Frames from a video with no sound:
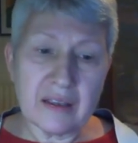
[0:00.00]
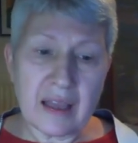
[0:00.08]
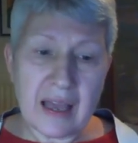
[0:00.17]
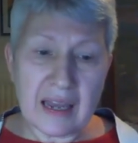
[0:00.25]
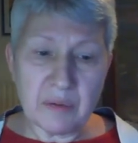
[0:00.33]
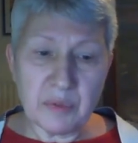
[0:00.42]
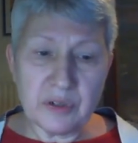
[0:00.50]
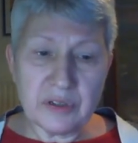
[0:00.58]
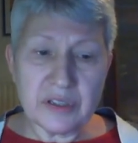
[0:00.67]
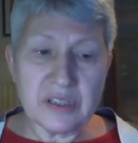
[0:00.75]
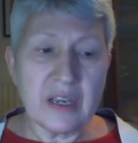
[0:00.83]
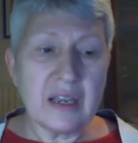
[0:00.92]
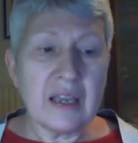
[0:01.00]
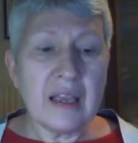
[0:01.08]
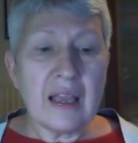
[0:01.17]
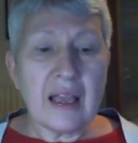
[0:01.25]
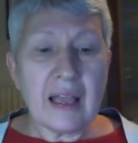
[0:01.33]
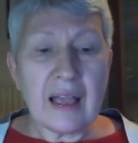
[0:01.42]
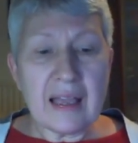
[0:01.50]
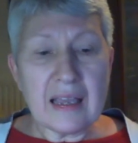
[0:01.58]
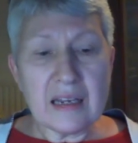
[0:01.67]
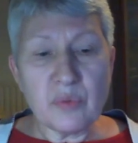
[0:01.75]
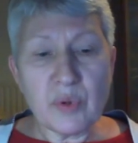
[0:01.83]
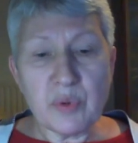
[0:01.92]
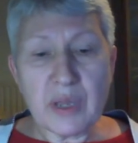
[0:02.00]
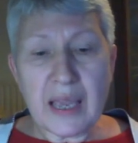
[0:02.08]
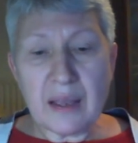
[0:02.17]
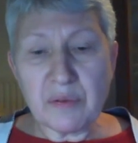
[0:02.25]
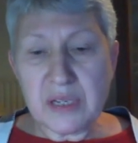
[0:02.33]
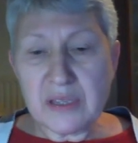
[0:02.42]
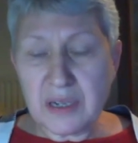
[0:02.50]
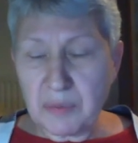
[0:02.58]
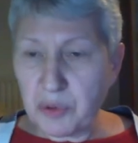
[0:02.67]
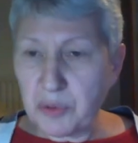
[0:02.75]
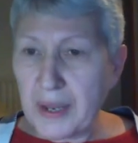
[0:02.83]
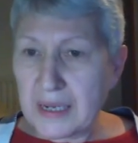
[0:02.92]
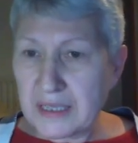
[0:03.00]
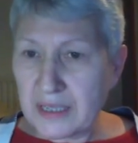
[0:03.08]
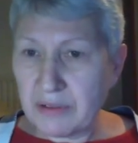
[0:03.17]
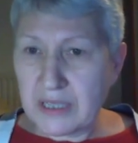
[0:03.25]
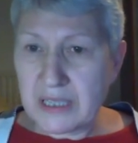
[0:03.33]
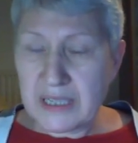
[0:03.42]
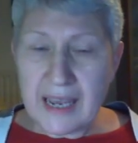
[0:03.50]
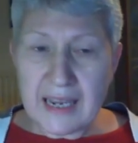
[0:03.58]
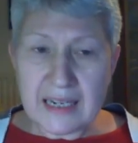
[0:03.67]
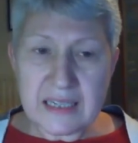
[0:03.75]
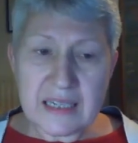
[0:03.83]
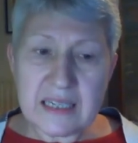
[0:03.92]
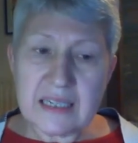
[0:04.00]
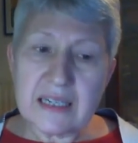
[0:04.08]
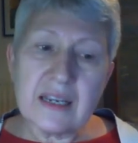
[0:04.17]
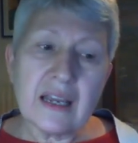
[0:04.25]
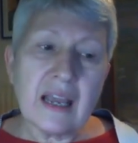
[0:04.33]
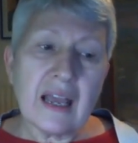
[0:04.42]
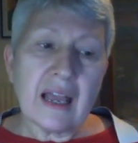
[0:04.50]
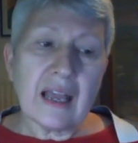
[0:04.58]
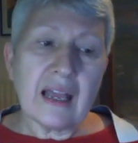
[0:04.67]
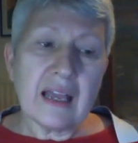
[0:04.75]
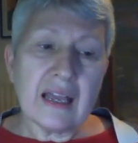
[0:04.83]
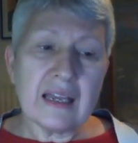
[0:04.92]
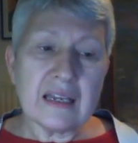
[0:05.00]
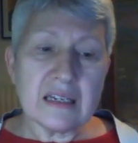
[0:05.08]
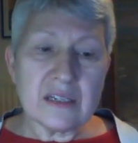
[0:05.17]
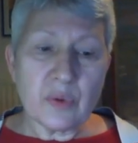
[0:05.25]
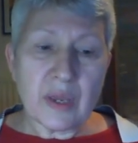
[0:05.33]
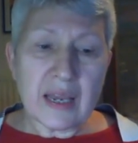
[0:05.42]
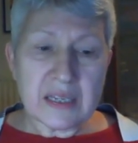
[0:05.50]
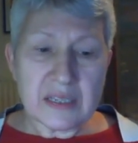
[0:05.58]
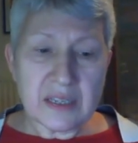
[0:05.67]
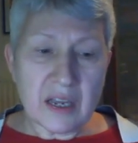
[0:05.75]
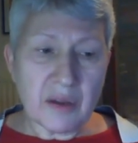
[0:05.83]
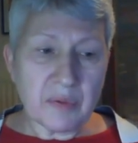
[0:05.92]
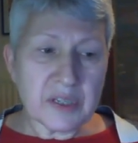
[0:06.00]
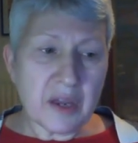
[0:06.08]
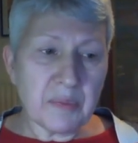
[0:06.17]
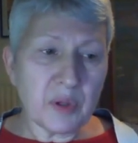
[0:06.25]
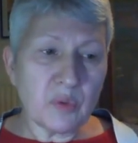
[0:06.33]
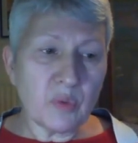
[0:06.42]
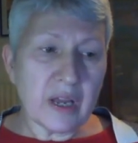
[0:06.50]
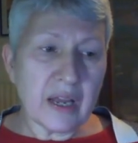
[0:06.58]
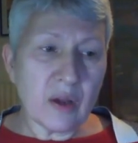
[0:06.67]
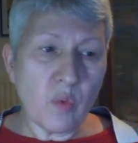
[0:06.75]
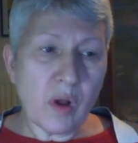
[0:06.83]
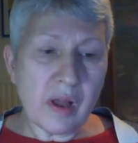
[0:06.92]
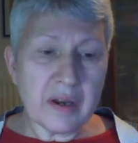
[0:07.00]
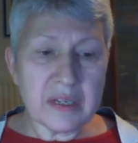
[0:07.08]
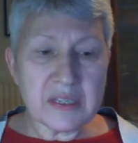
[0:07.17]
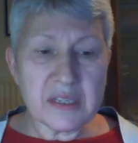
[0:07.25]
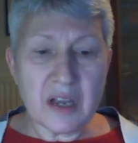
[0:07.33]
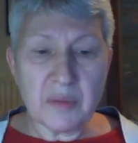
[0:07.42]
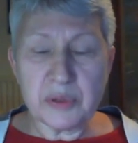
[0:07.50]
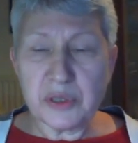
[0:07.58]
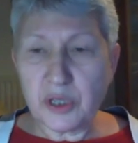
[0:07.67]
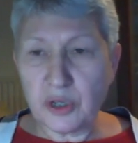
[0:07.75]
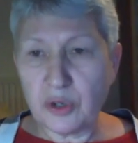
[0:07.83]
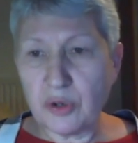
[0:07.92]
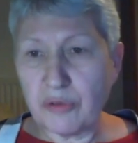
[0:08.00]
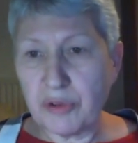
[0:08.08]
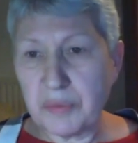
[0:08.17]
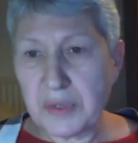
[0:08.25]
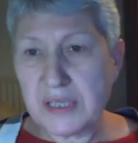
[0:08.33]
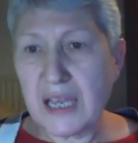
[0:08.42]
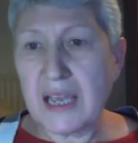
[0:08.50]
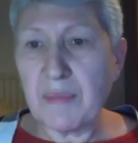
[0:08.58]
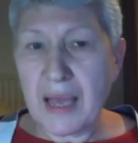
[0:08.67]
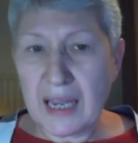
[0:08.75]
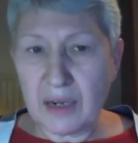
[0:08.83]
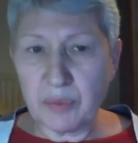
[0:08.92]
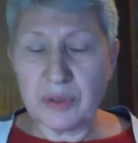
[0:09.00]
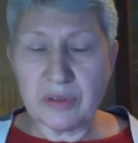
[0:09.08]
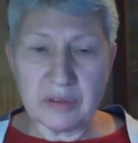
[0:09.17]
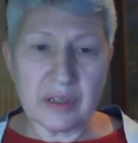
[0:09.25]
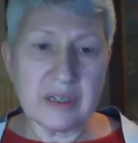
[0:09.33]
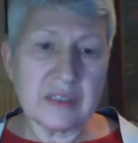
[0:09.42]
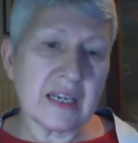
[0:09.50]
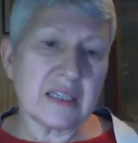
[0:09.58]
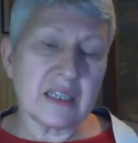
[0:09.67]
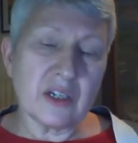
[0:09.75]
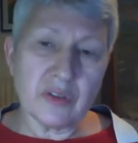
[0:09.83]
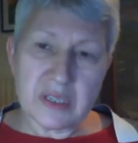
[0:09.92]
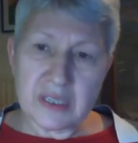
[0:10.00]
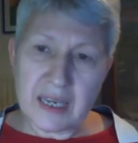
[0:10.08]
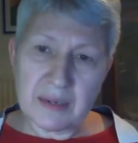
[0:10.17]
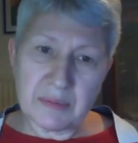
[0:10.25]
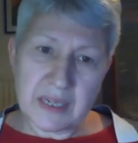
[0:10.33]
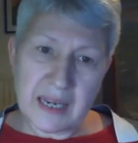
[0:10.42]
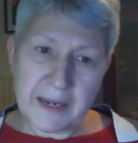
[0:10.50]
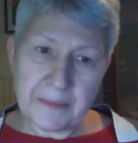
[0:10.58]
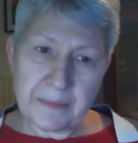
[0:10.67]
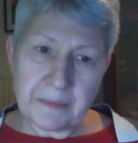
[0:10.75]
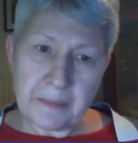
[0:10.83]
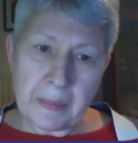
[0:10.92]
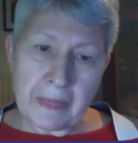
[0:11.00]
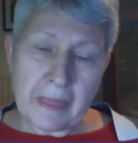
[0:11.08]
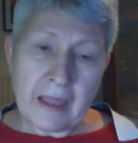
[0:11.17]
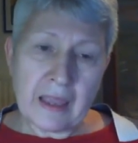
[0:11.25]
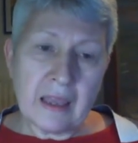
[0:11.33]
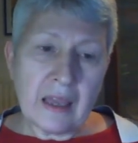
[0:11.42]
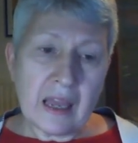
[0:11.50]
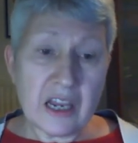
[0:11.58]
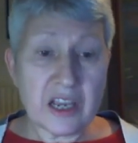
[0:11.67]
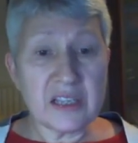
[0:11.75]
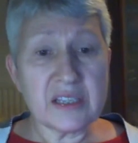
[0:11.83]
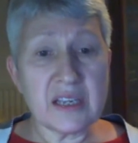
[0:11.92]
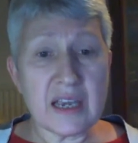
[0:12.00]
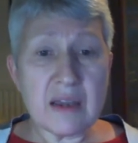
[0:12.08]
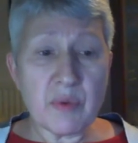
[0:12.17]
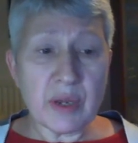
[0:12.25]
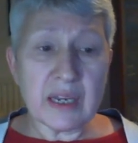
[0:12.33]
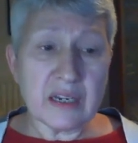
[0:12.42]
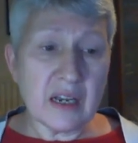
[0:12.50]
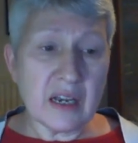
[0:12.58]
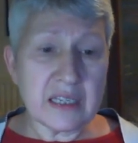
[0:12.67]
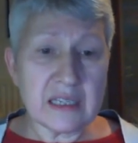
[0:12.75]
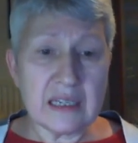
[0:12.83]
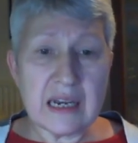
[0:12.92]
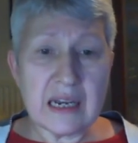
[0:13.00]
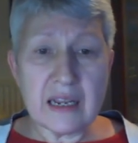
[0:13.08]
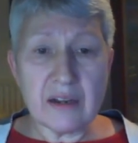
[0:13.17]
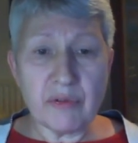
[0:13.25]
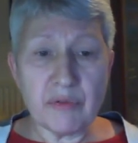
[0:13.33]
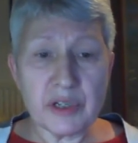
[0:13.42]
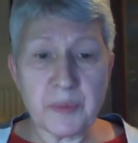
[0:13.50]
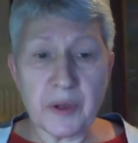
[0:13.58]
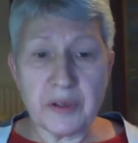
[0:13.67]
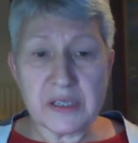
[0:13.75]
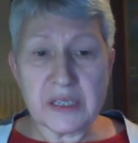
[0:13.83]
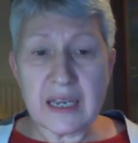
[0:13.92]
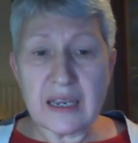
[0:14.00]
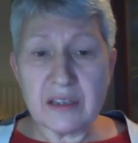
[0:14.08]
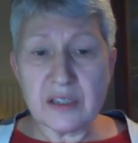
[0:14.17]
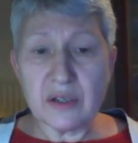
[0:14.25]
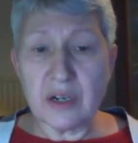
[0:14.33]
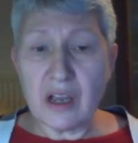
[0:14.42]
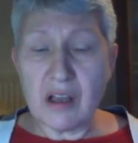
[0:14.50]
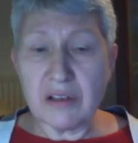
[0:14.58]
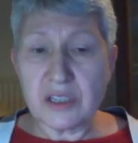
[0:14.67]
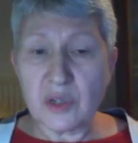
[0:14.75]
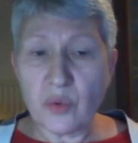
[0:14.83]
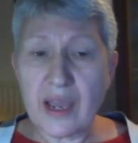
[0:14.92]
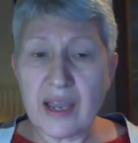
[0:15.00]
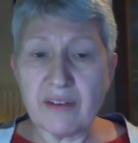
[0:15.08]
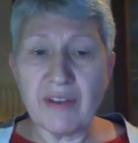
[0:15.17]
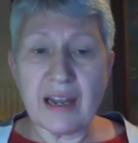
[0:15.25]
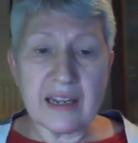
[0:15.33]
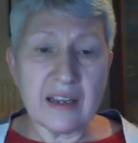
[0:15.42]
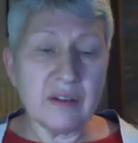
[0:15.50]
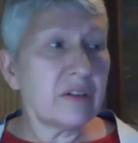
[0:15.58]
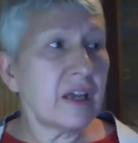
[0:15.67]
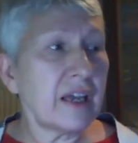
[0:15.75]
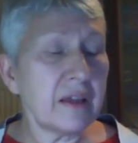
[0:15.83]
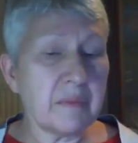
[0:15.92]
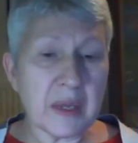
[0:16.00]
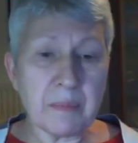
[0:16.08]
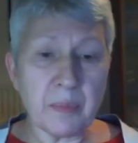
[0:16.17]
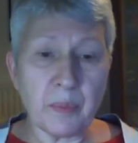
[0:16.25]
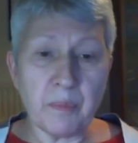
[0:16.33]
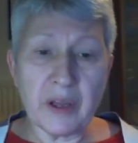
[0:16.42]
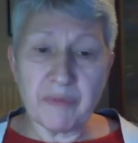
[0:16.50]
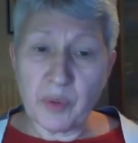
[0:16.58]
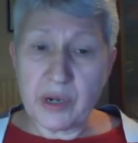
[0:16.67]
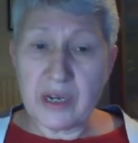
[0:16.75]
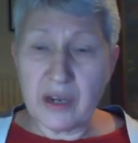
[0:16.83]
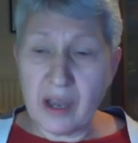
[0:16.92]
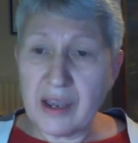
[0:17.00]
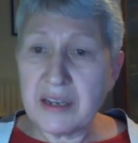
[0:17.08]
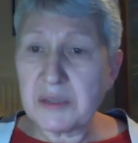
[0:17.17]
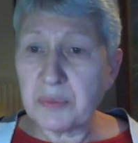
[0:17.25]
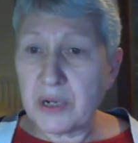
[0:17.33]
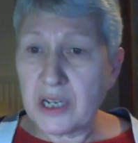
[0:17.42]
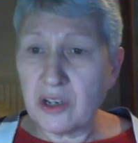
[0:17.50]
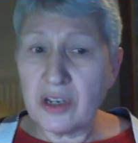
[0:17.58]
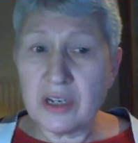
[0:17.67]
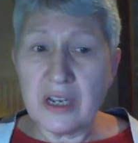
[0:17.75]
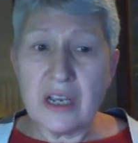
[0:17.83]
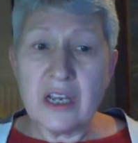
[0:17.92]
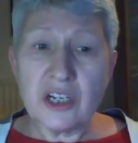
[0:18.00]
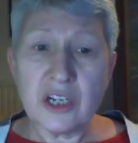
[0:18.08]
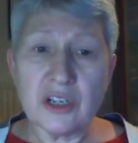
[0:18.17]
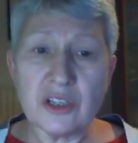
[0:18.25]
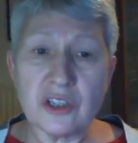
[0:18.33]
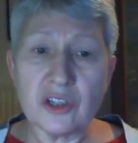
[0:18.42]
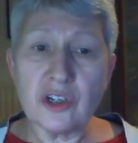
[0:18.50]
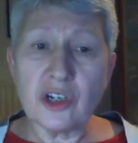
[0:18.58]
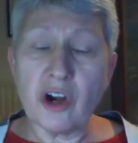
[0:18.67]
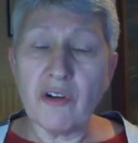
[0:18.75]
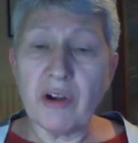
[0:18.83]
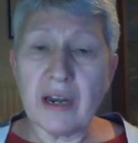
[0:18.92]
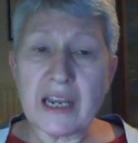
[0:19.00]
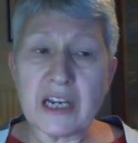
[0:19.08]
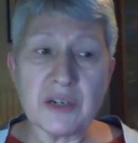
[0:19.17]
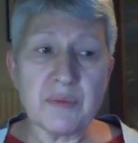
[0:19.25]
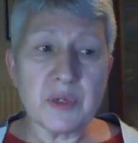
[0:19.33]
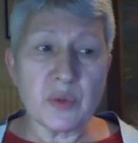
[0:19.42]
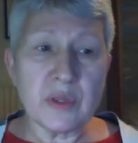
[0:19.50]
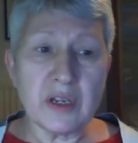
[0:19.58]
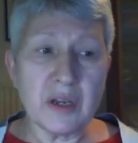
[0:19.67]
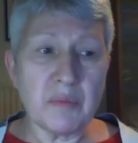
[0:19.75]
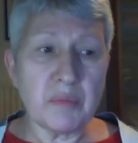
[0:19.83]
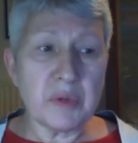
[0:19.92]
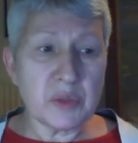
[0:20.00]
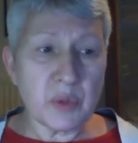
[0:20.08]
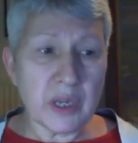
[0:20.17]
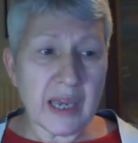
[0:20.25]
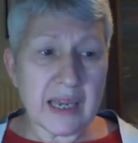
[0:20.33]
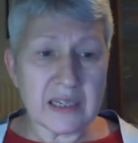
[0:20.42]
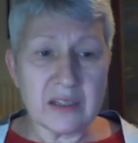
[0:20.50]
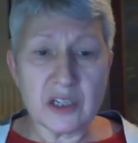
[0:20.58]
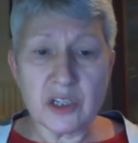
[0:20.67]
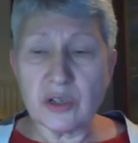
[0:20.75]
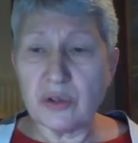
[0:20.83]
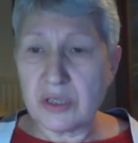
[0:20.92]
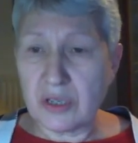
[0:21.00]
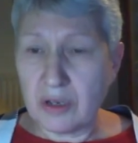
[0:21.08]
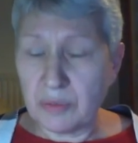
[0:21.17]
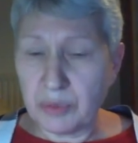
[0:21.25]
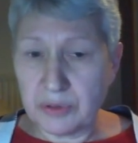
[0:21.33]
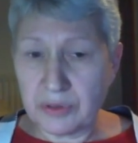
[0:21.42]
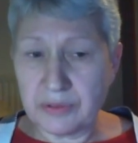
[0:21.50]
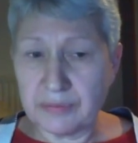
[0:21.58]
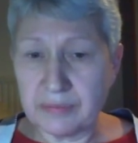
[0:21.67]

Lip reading: animals, and we were counting the number of bacteria detected, and we had sample 1 and sample 2 from the same animal tested on the same day. And you can see we get a nice linear response here. So an R squared value in 0.9, it's pretty good. Shows us a good correlation between the numbers we get in the two samples.